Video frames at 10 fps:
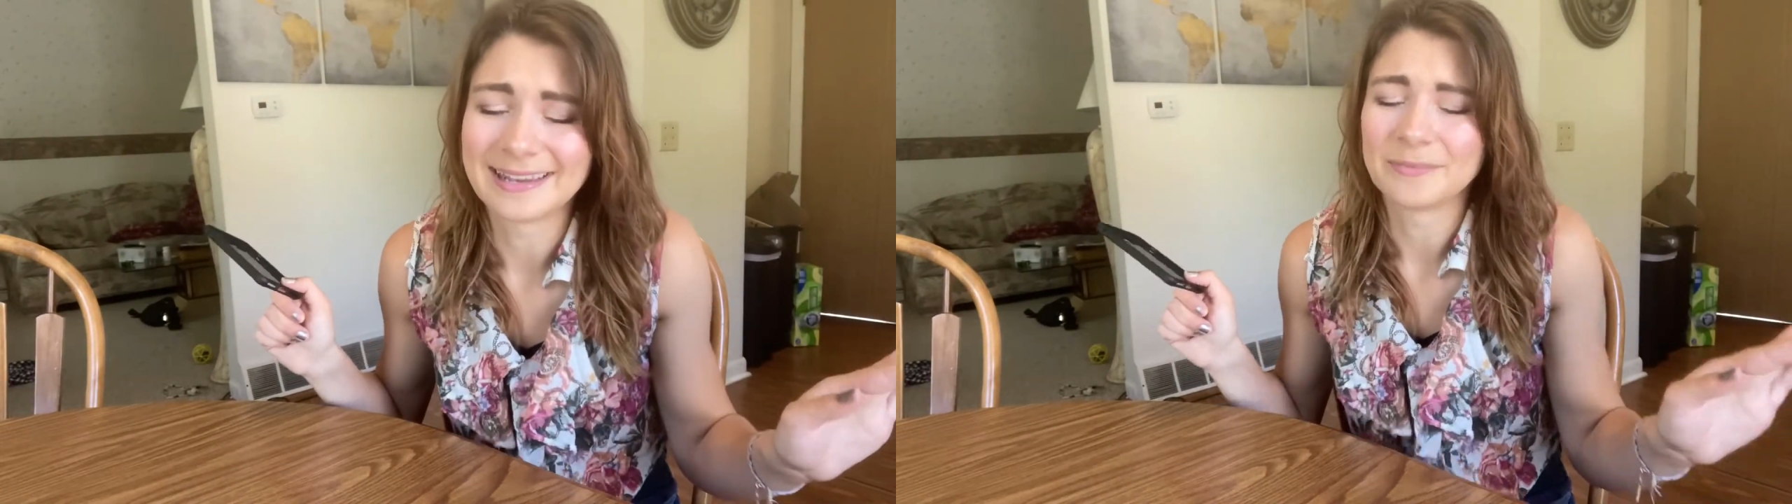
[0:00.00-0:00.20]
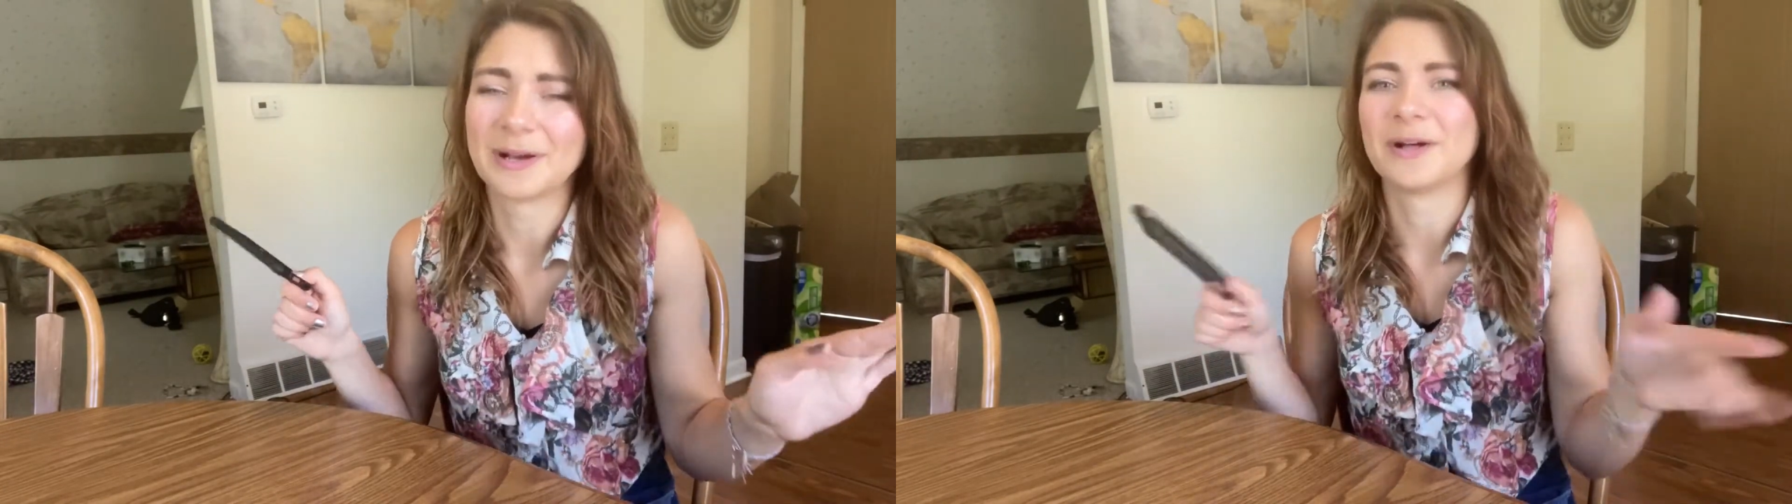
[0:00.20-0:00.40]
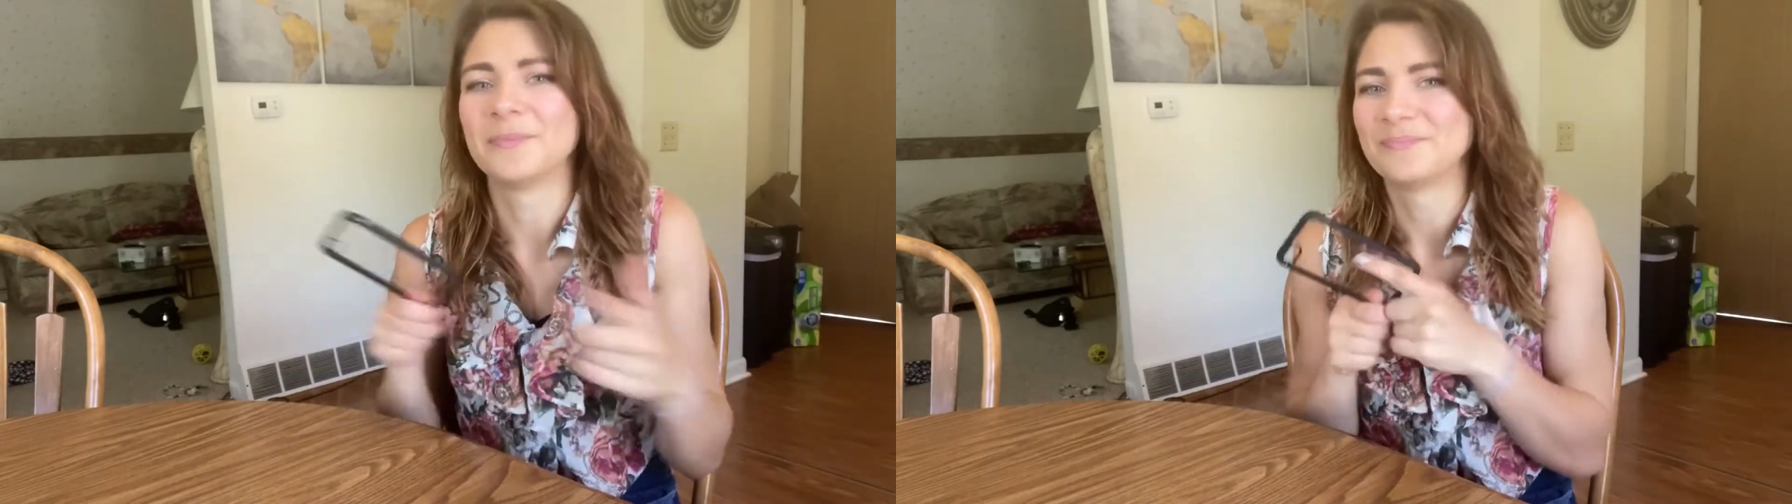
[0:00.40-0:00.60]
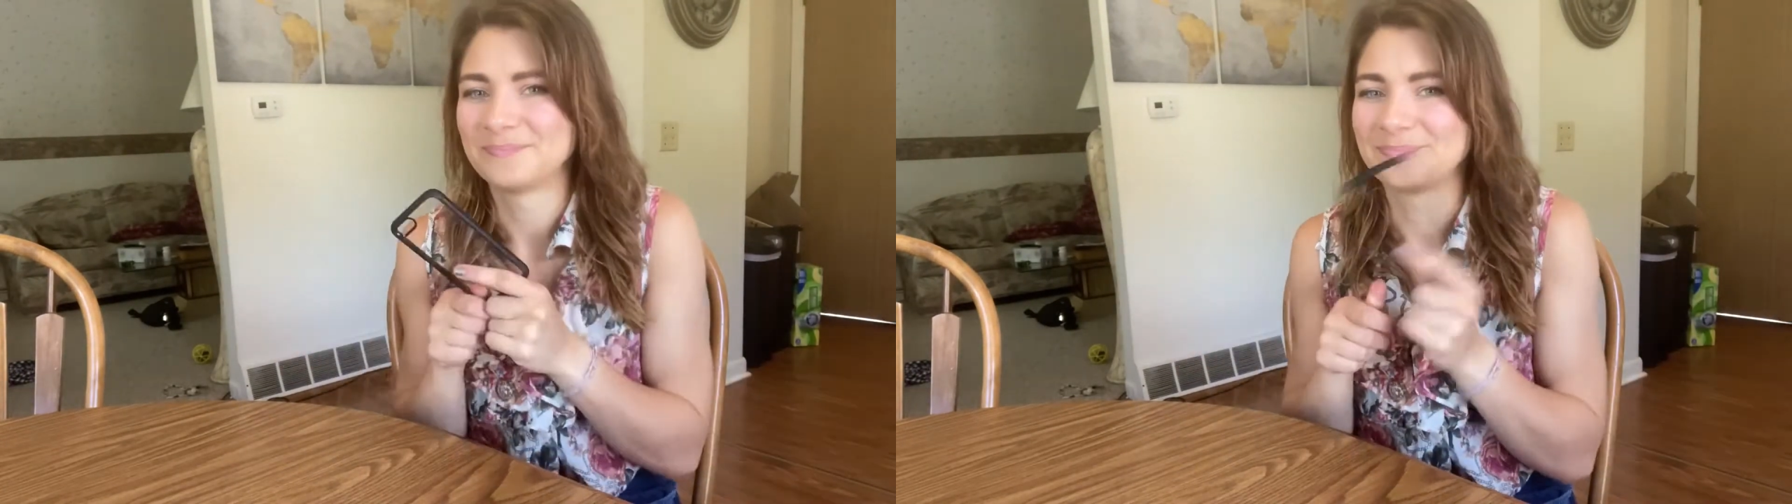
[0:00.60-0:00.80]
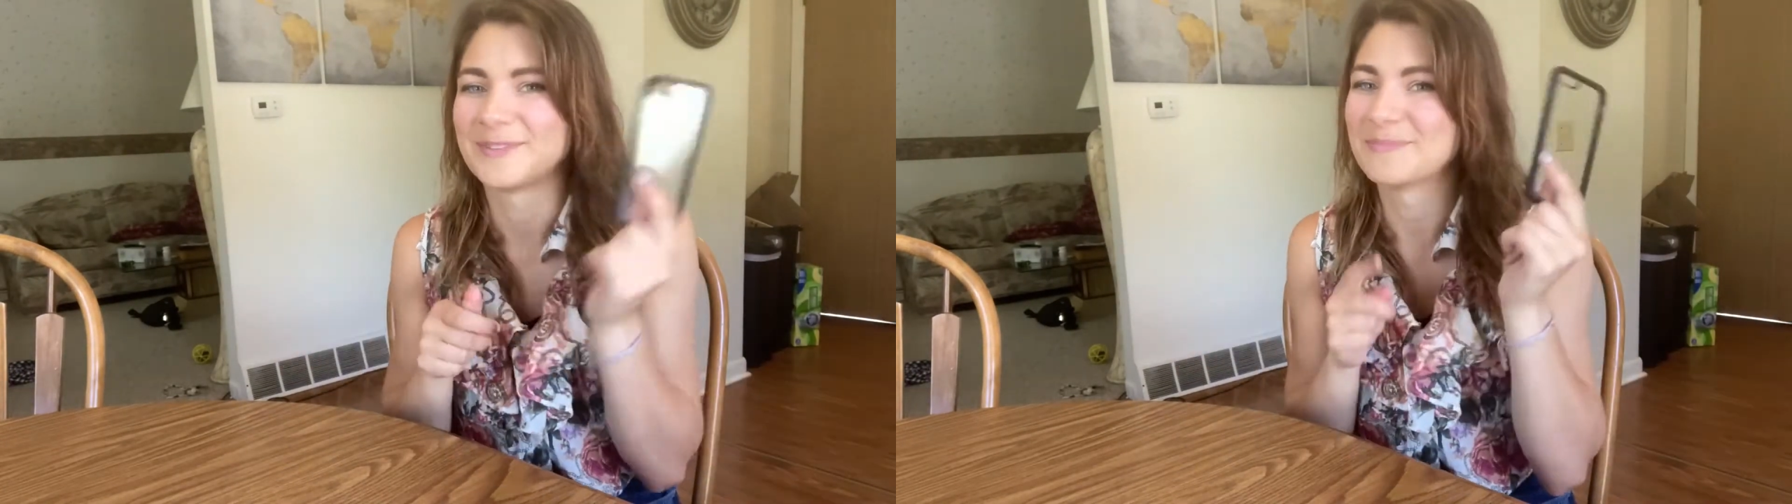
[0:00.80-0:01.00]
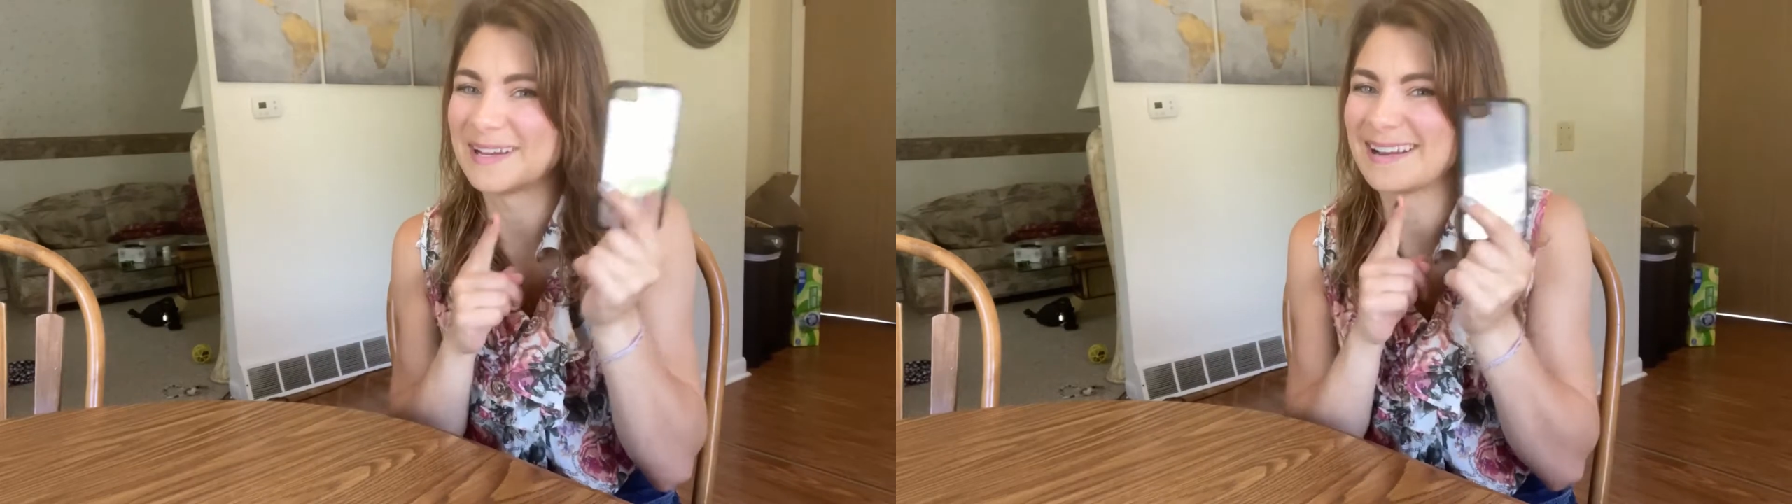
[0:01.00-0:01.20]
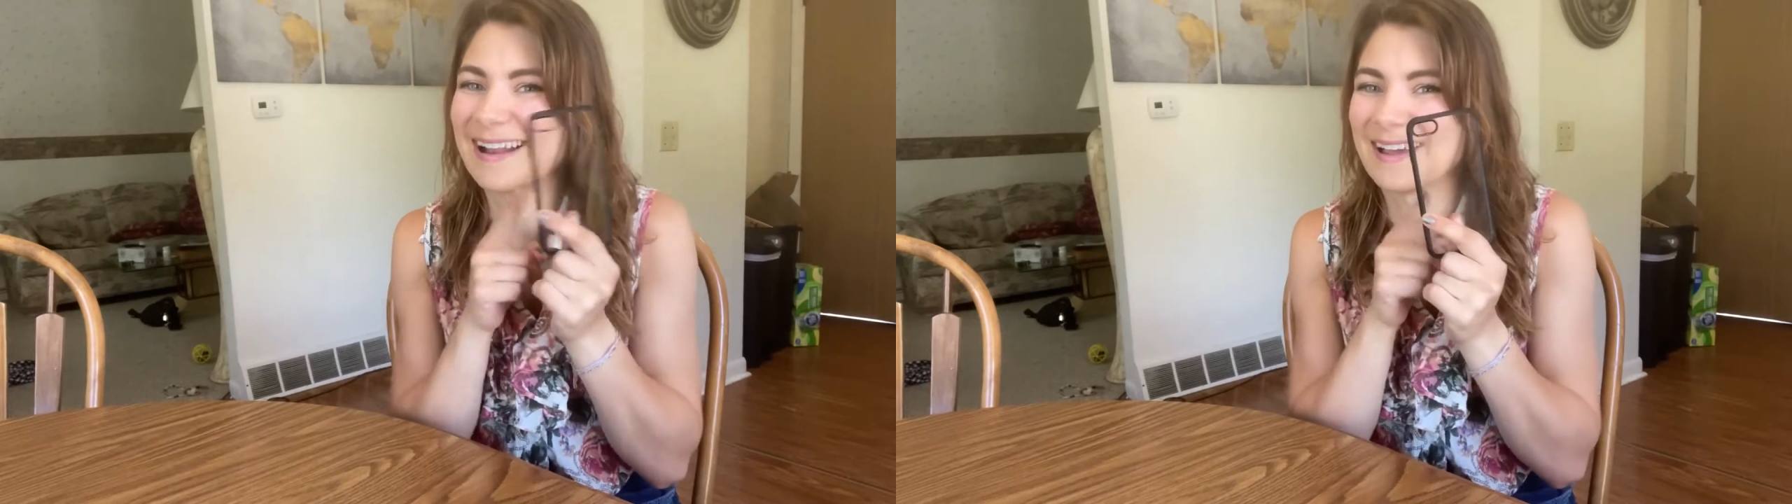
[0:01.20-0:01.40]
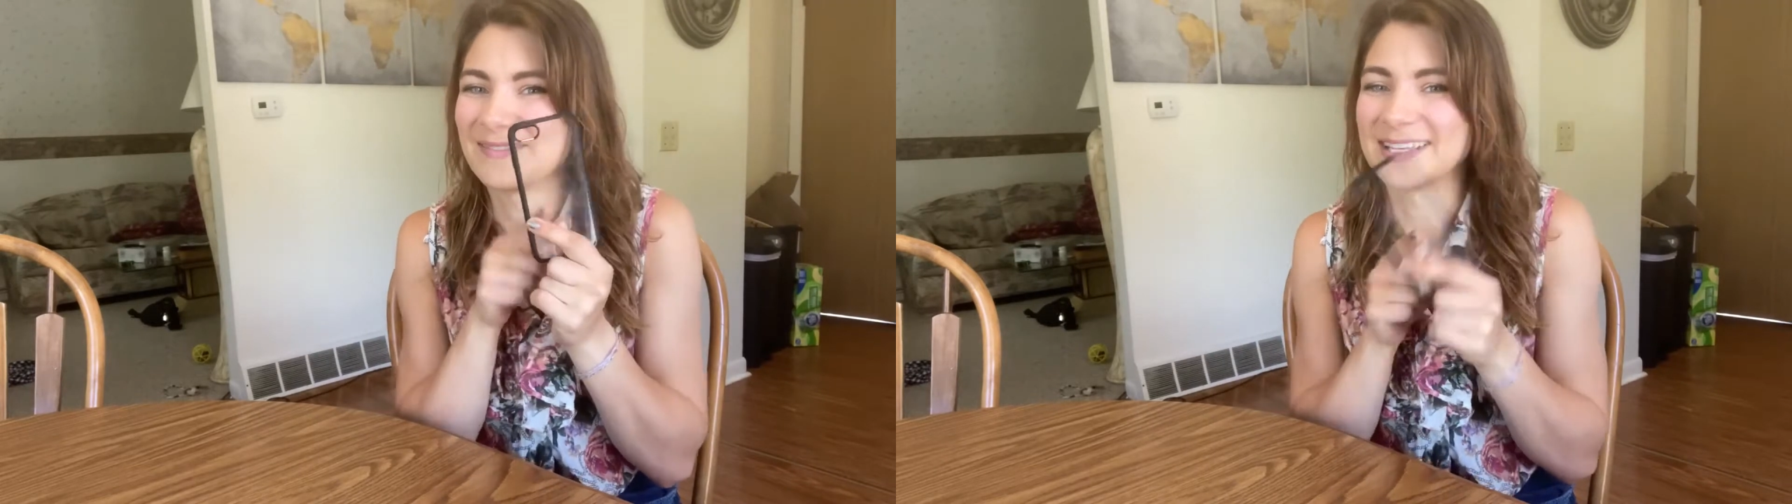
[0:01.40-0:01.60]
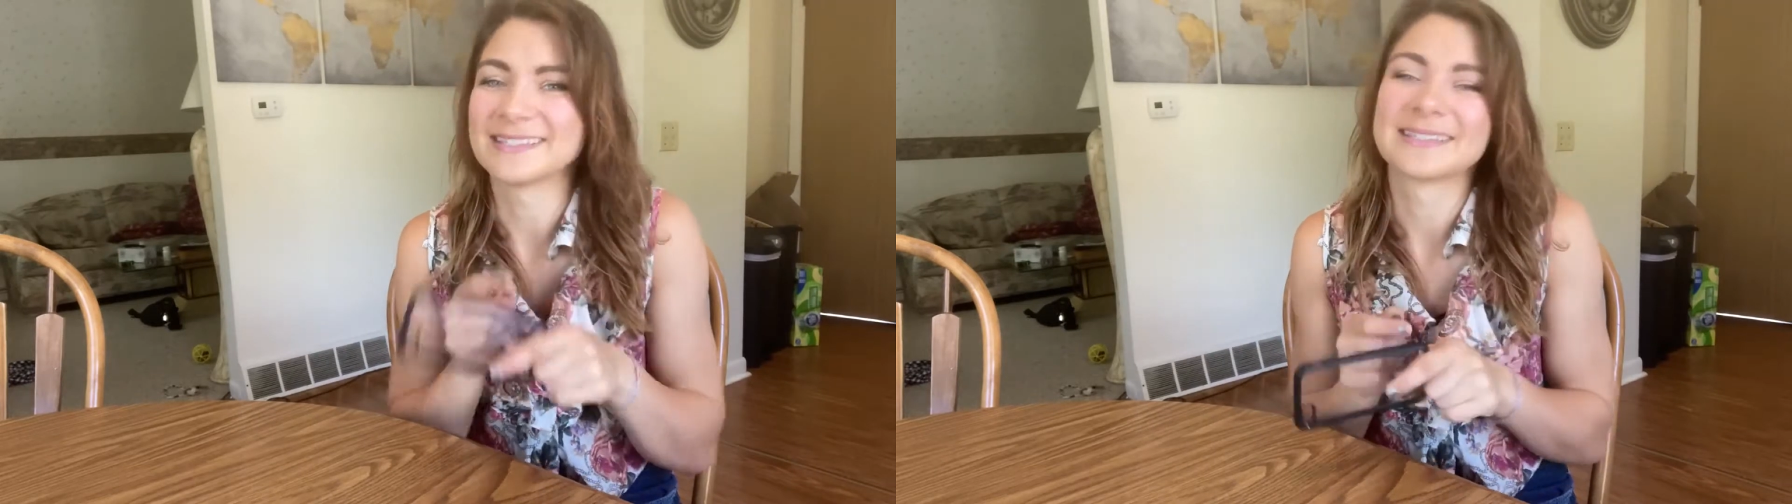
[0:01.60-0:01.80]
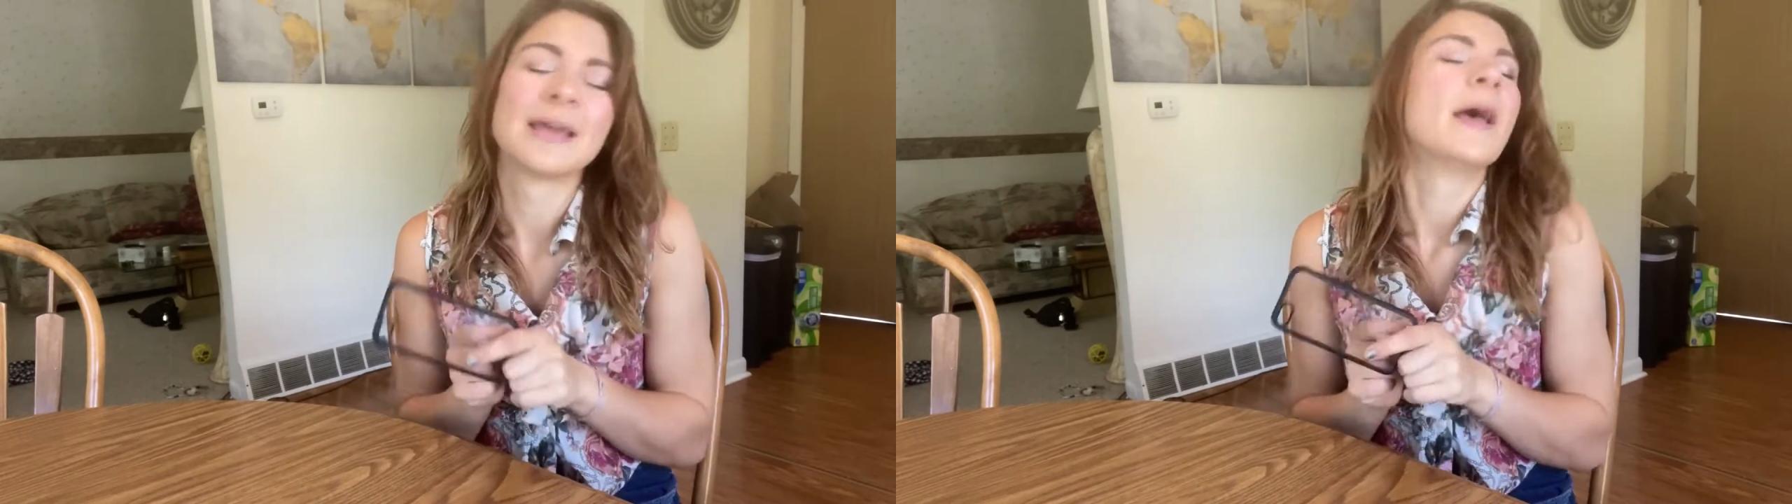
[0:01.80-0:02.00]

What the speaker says: Well, you might not have this.